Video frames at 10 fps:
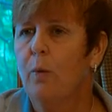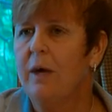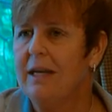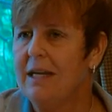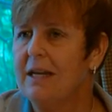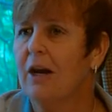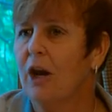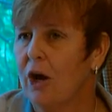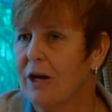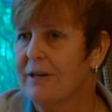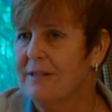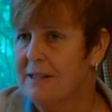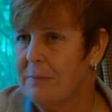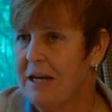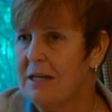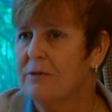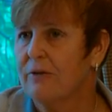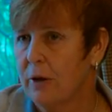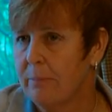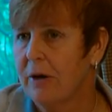we need a lot of
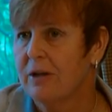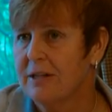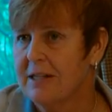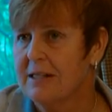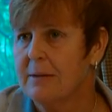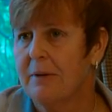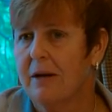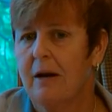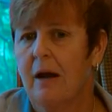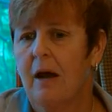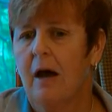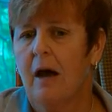space for a participant,